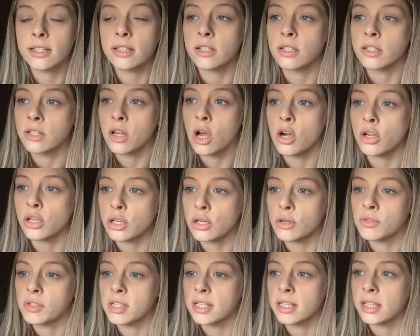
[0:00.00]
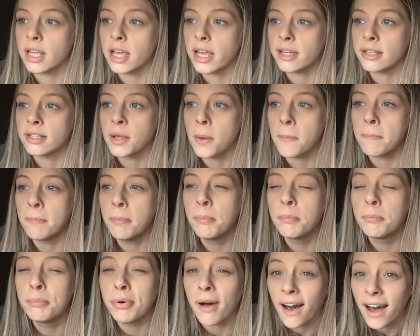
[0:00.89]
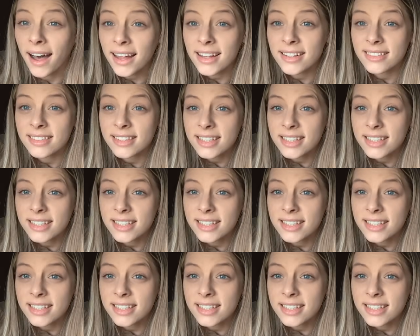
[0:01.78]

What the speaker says: to start using this, but